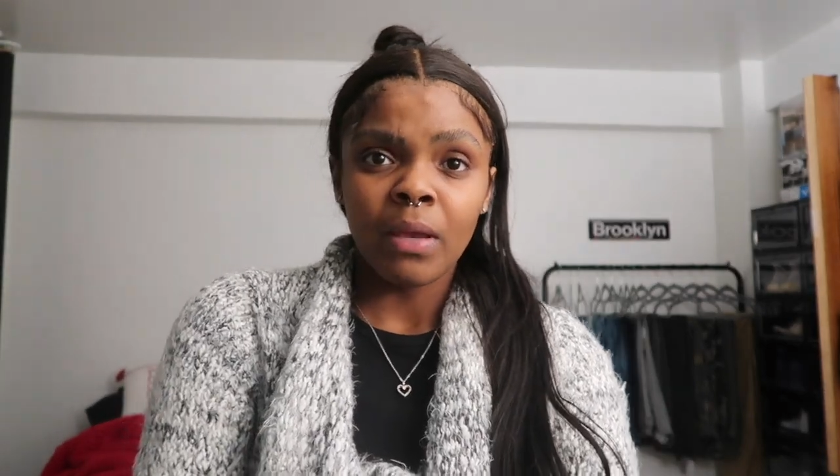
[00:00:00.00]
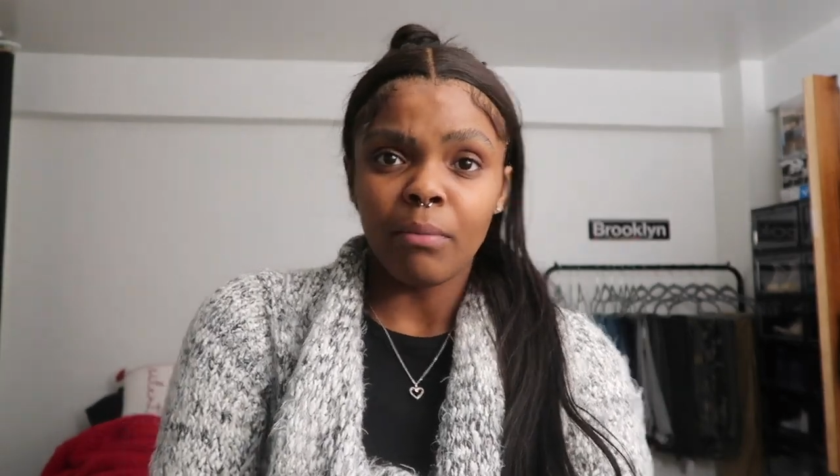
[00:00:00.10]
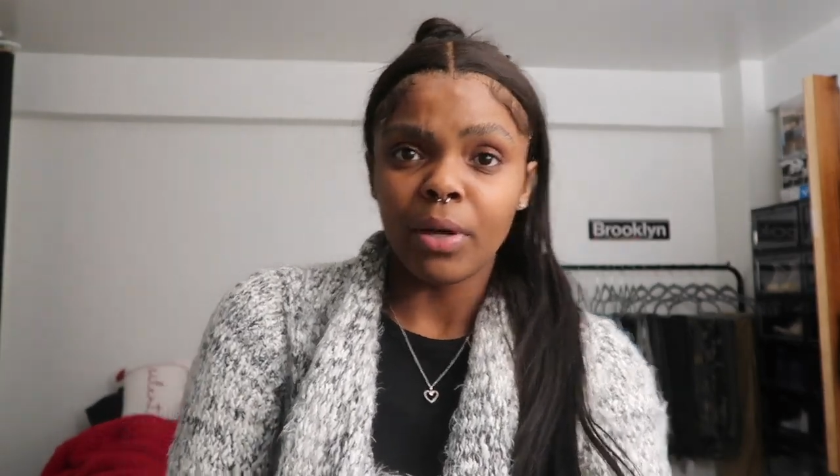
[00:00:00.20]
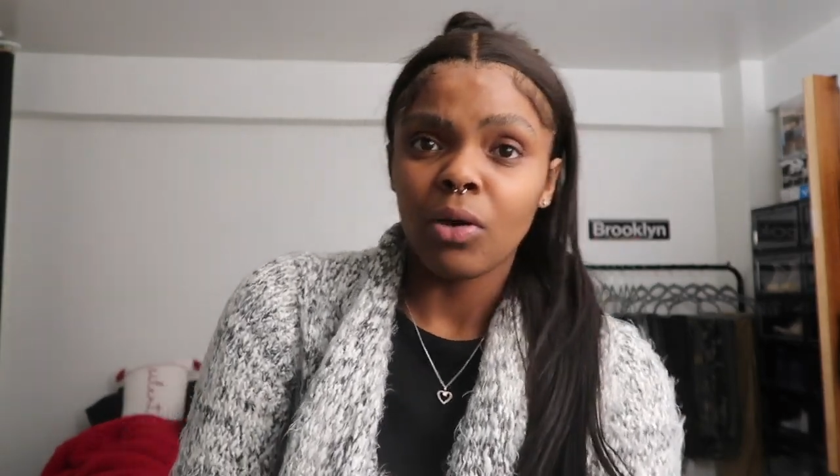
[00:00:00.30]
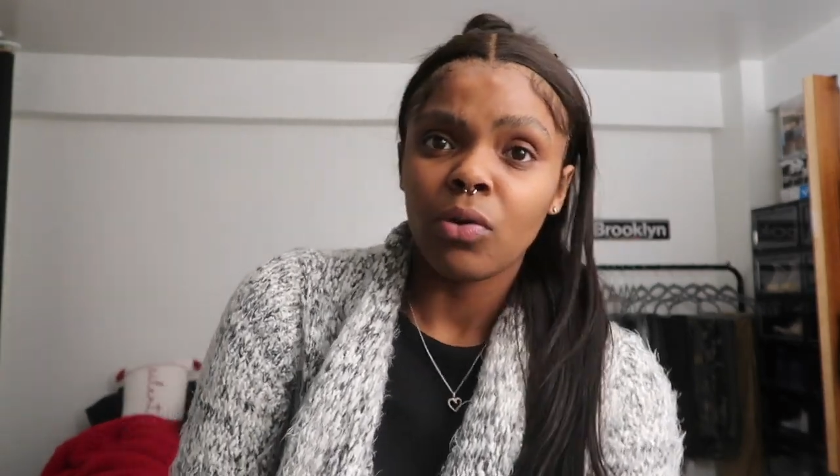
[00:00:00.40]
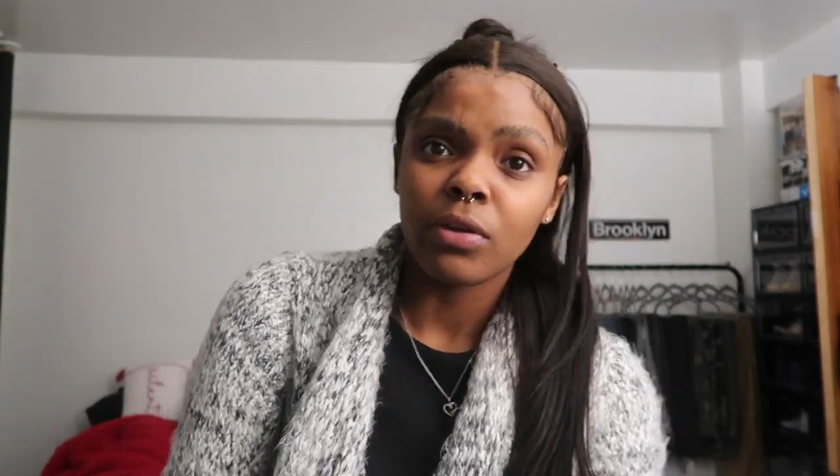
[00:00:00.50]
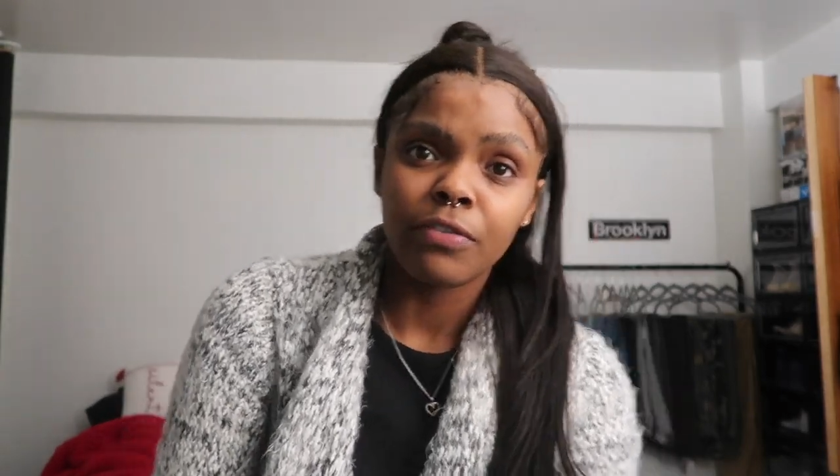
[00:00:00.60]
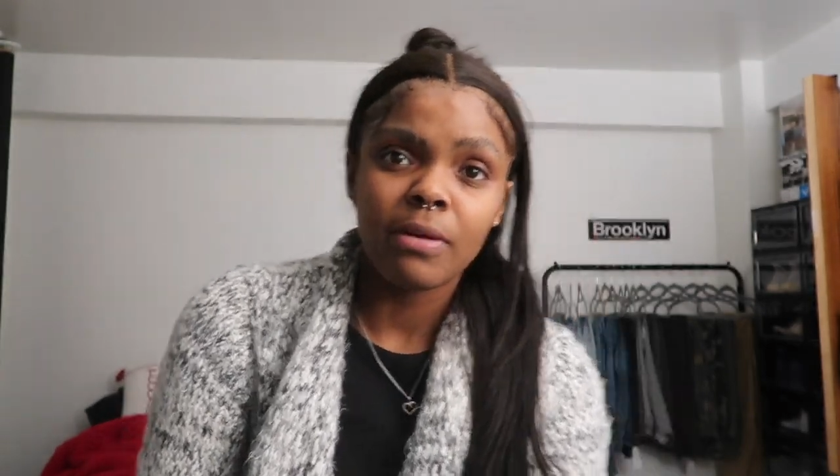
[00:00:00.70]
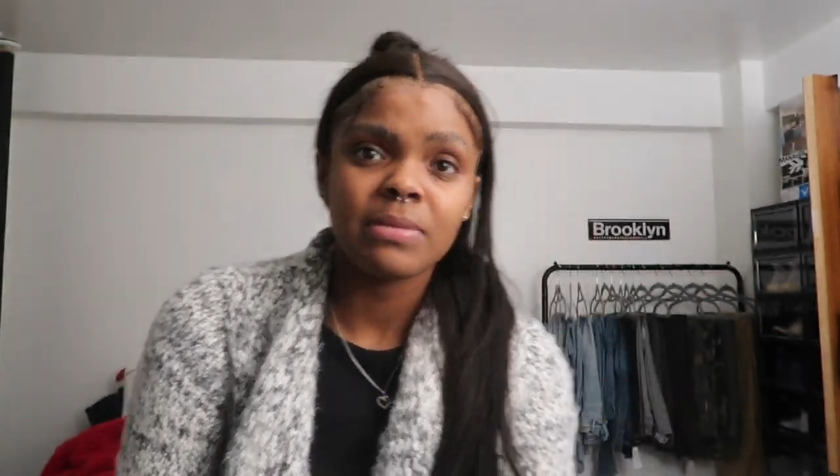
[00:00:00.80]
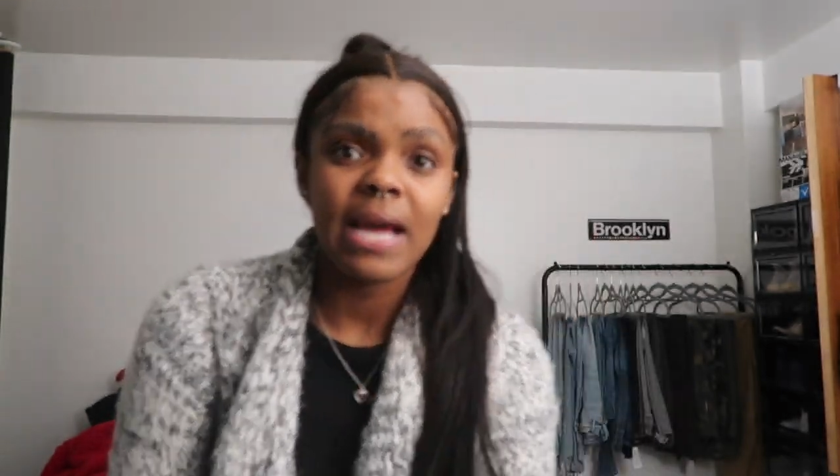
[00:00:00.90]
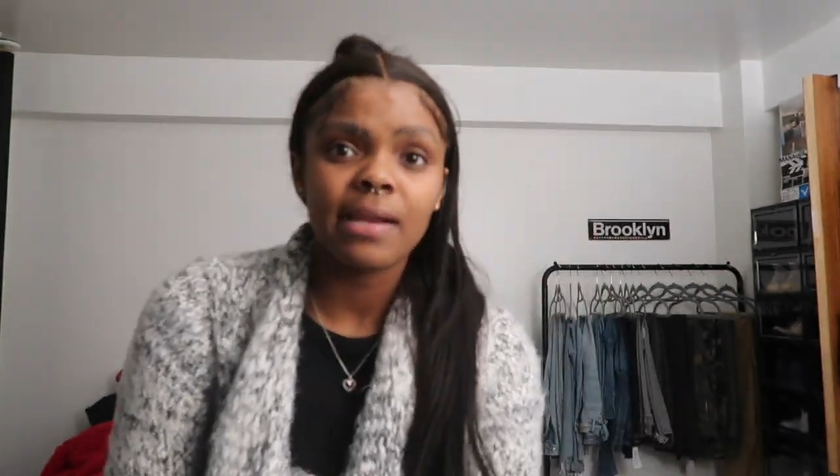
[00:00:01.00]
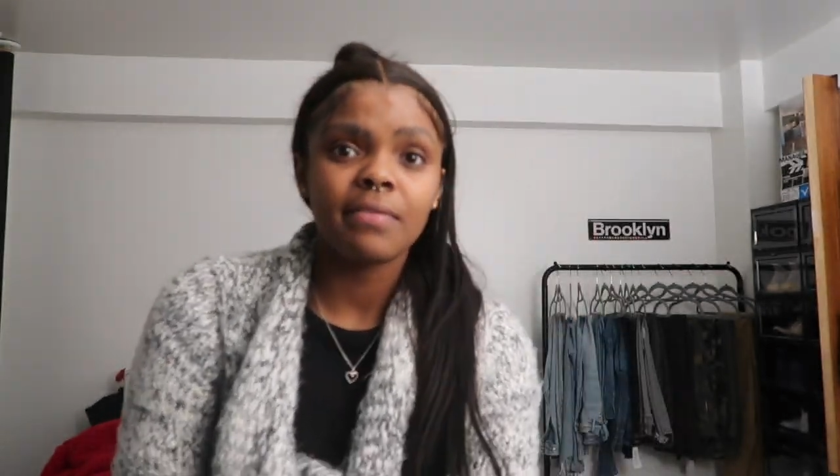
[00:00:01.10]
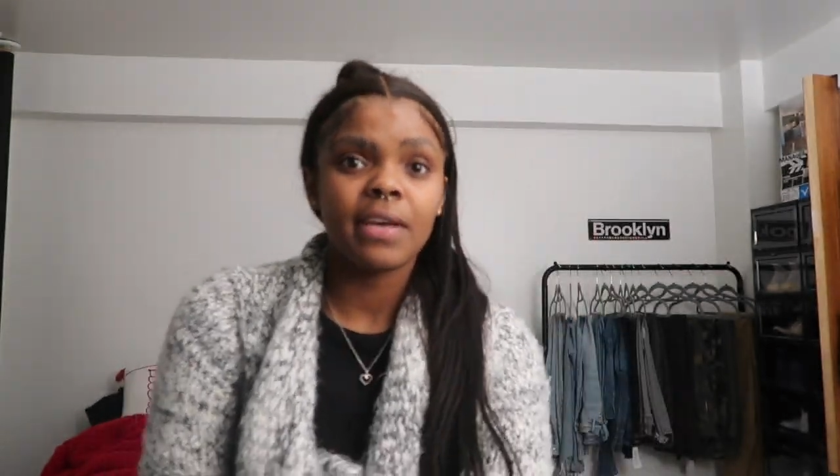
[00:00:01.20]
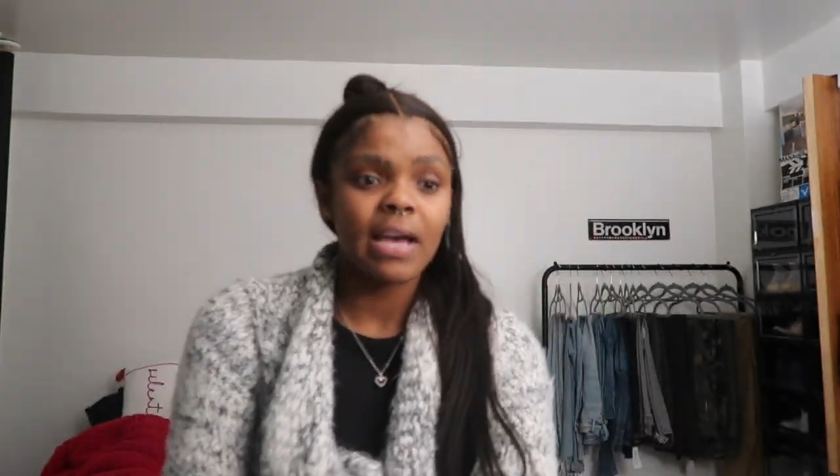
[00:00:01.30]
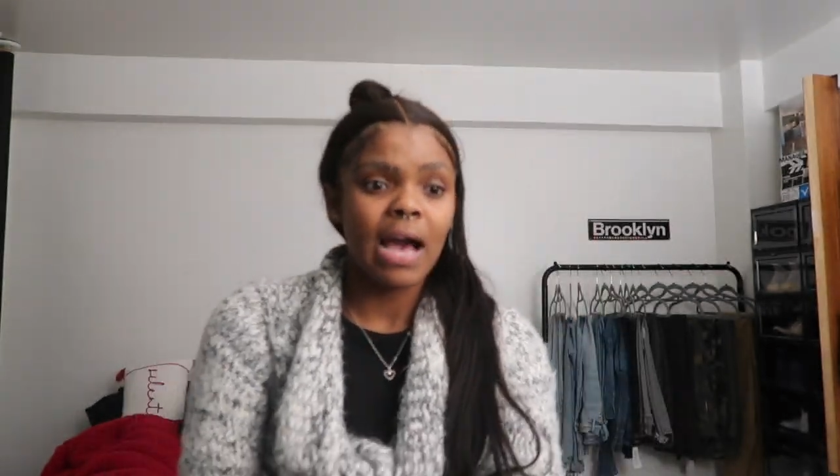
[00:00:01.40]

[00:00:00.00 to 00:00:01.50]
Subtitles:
But on the flip side of it,